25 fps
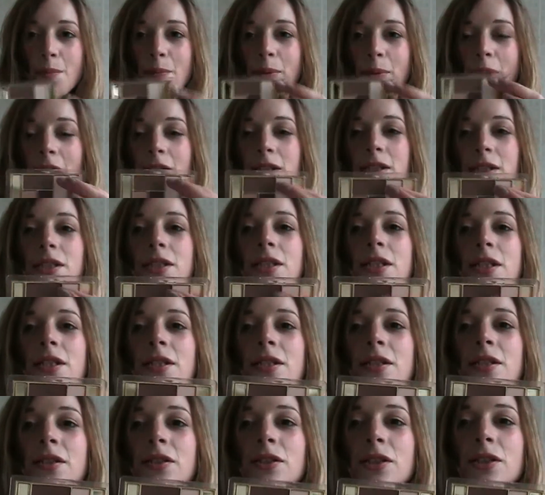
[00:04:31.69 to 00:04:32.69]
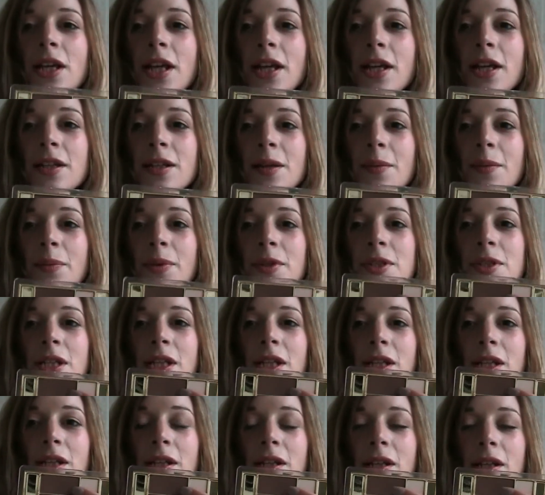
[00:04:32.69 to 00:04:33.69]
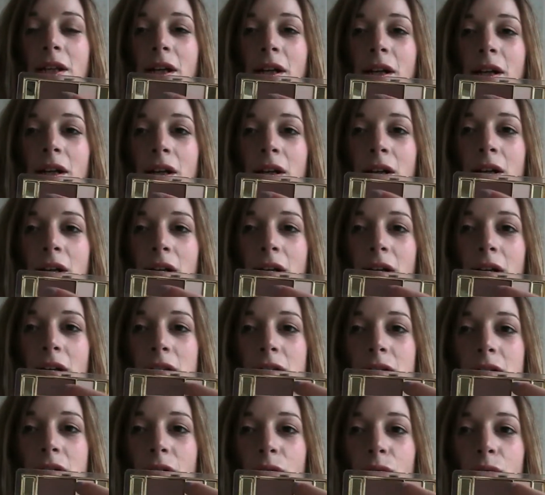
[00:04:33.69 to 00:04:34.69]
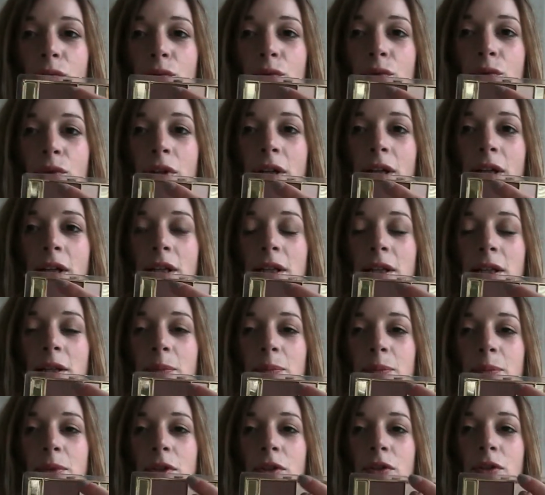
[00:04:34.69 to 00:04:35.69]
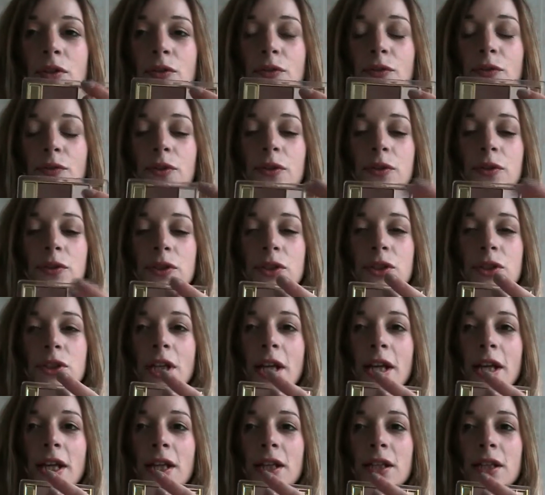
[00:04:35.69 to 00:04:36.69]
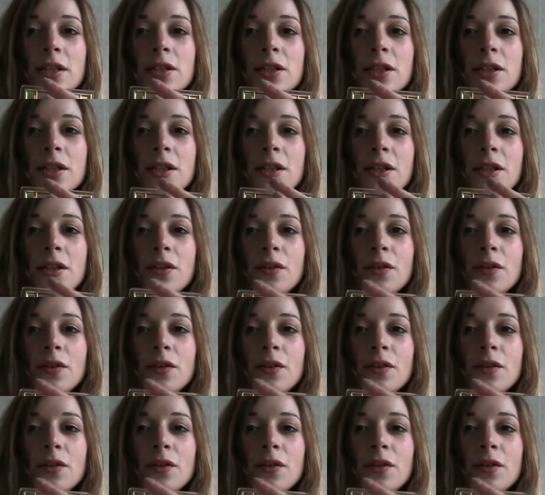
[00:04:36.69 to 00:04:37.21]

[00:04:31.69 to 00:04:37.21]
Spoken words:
but this shade in particular is a really beautiful shade,